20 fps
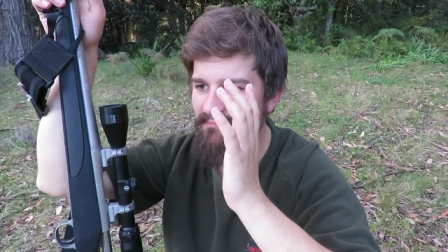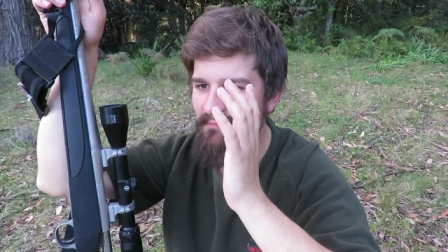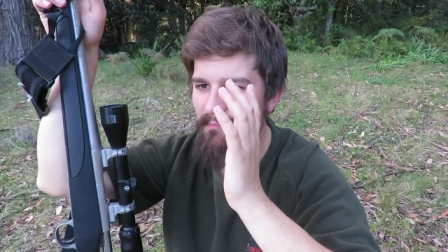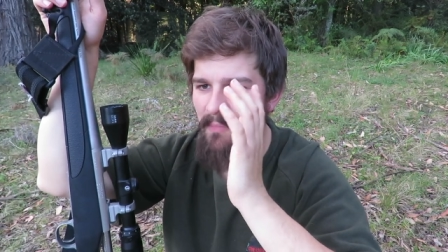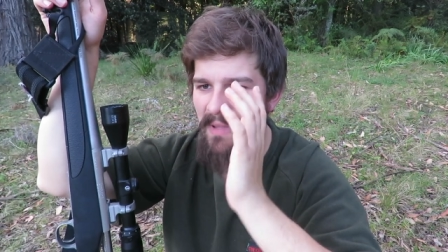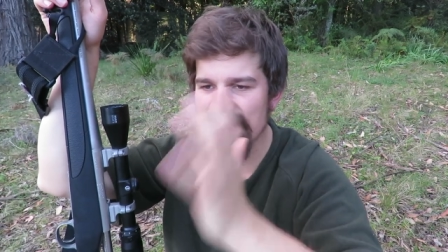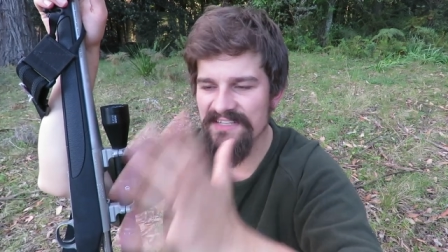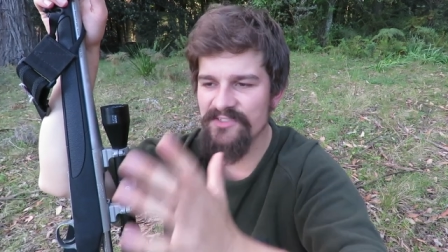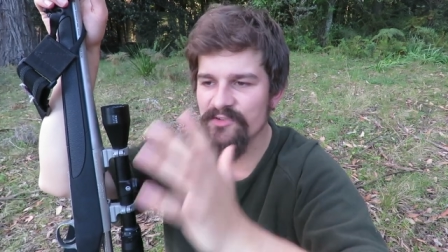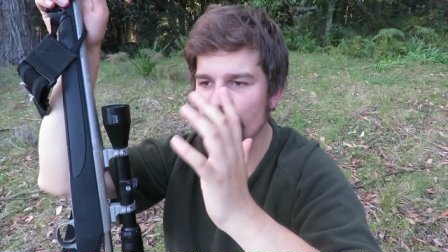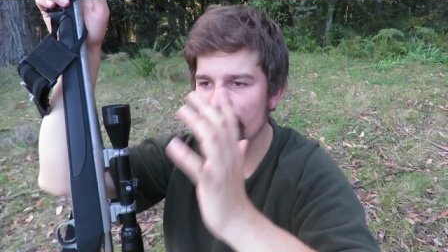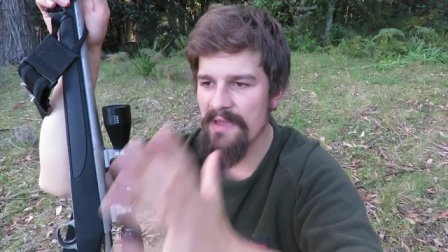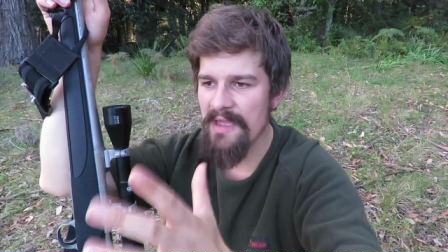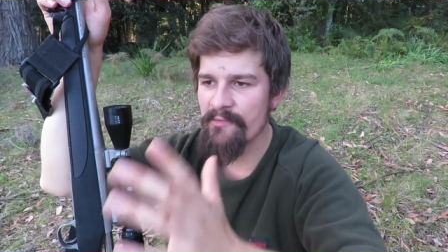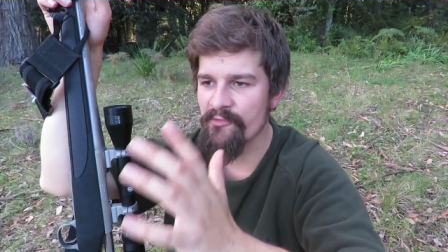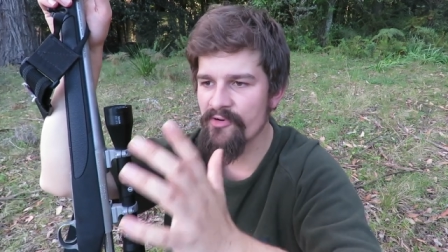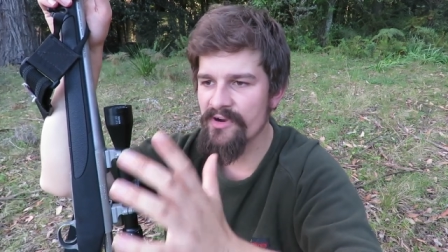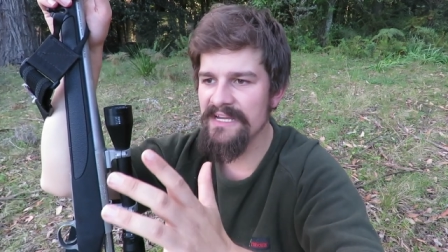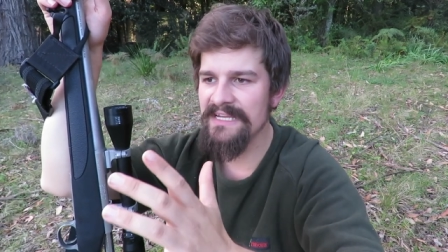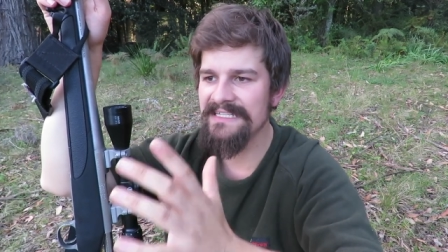muscle
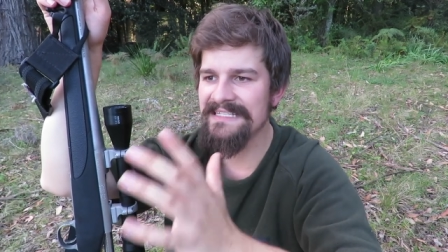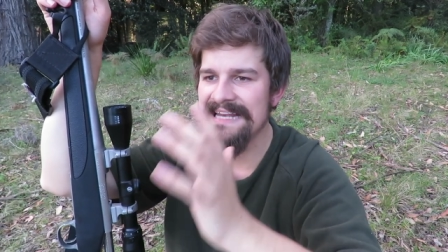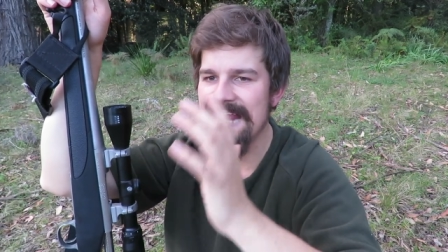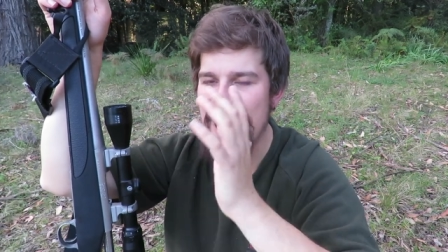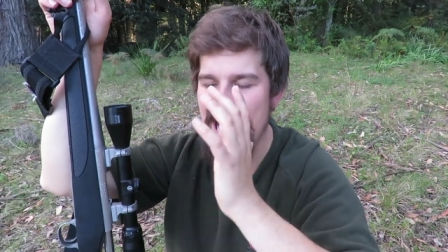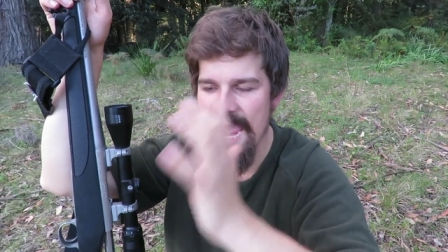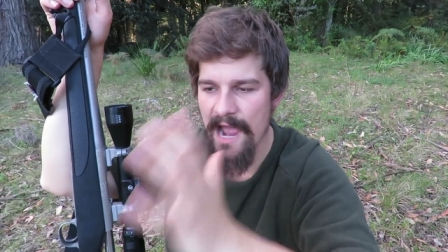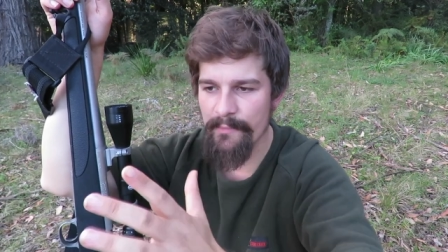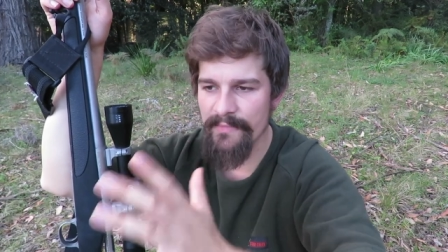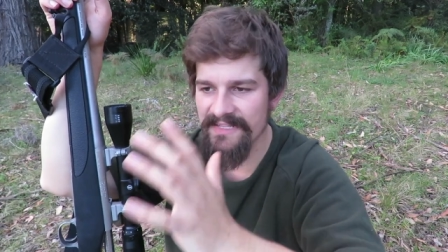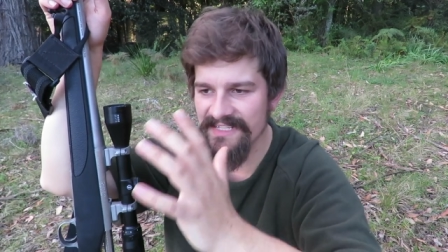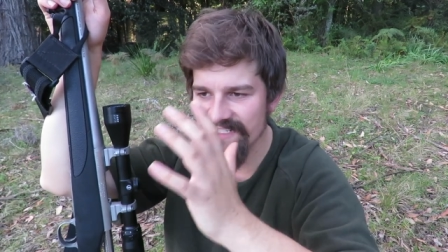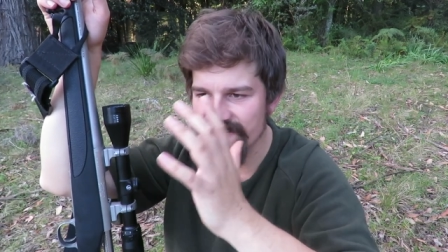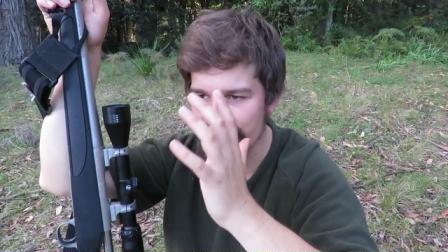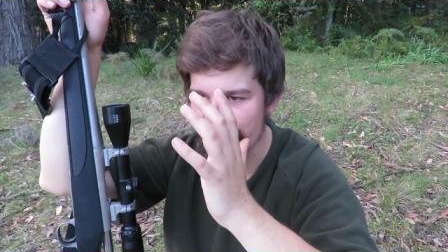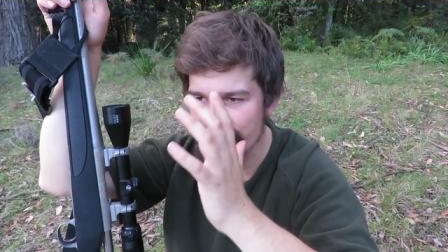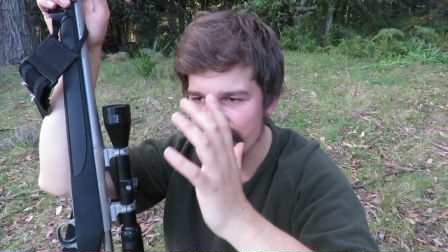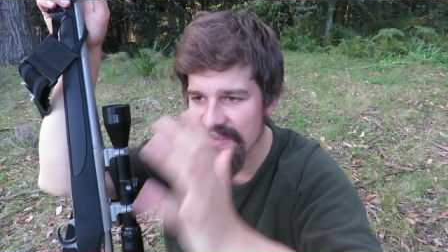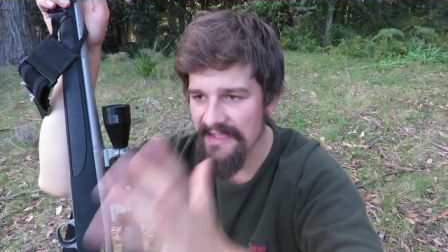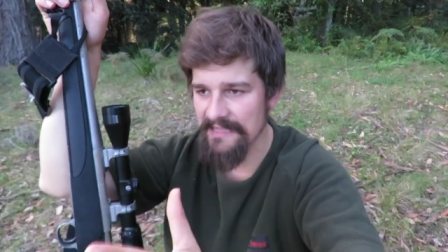memories and habits
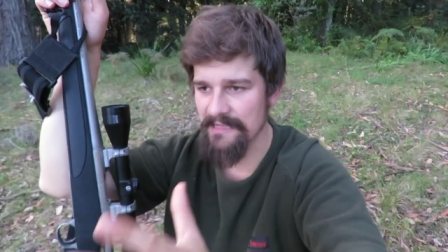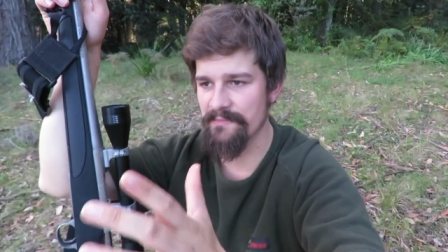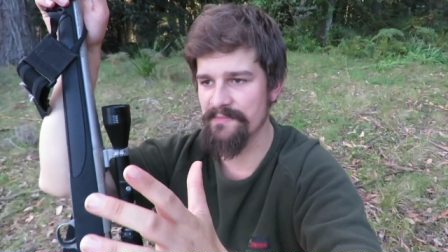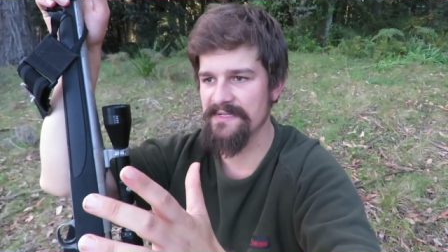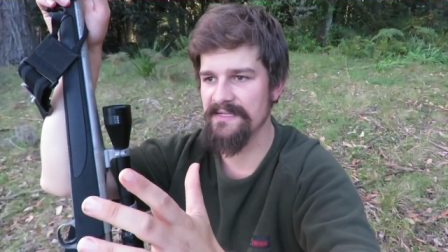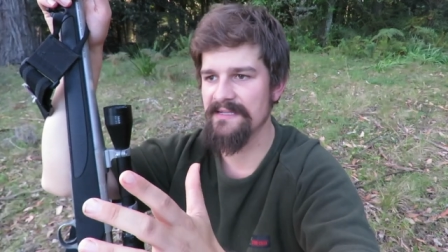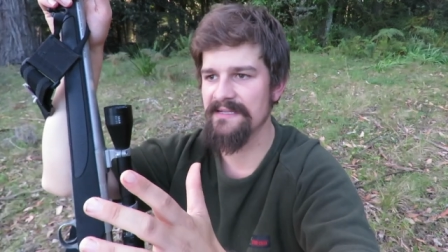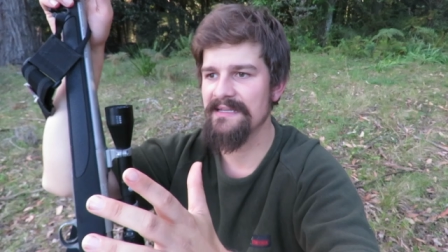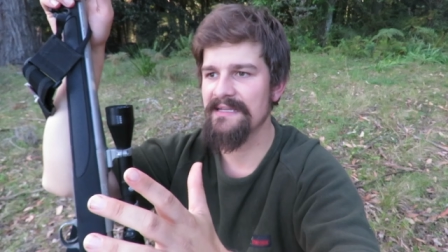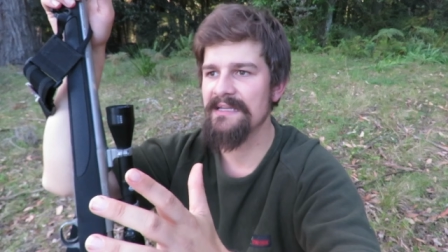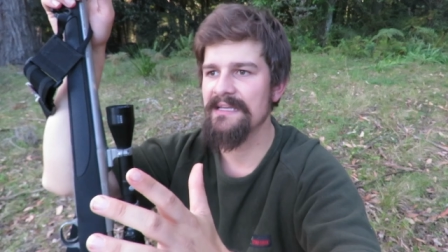developed